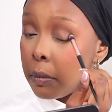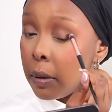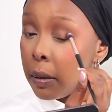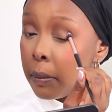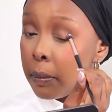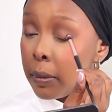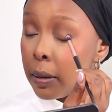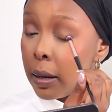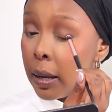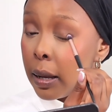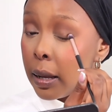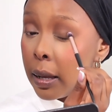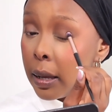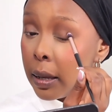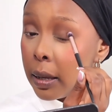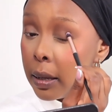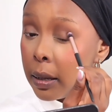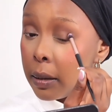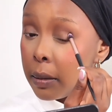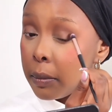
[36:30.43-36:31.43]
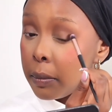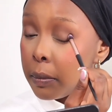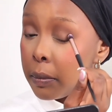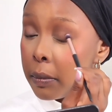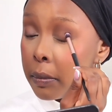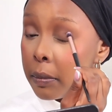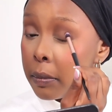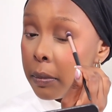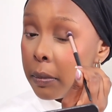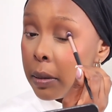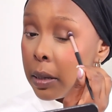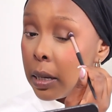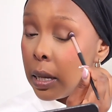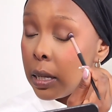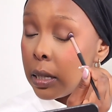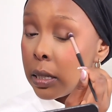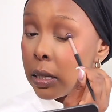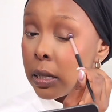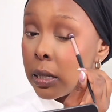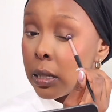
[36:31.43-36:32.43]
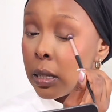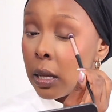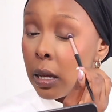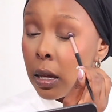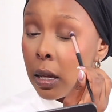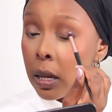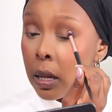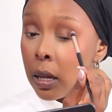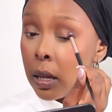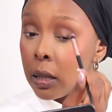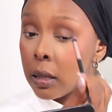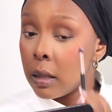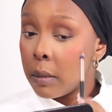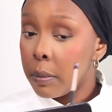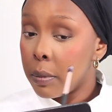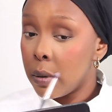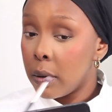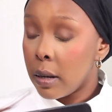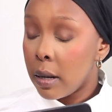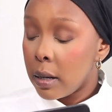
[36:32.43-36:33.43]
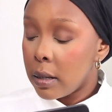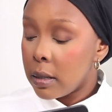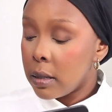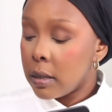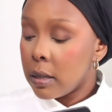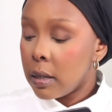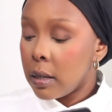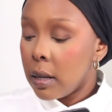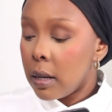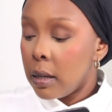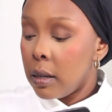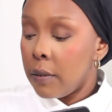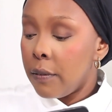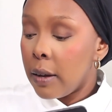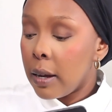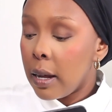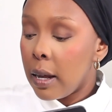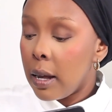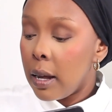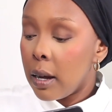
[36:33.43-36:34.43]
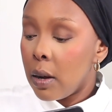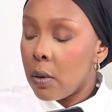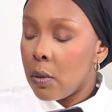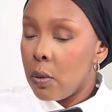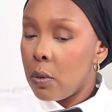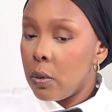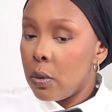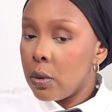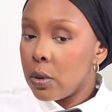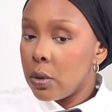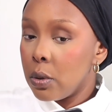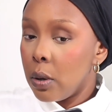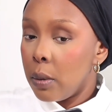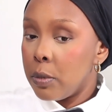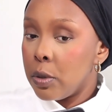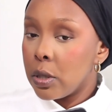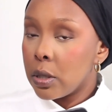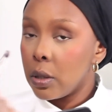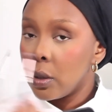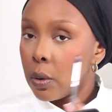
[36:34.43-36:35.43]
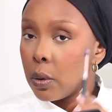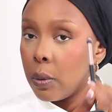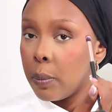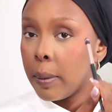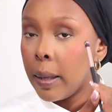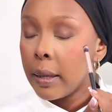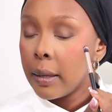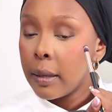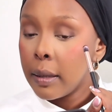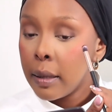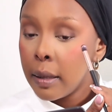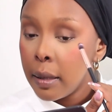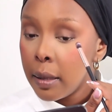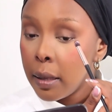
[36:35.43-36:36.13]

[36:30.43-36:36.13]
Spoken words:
Apply, place the product, and if I can't, so I'm just going to go back.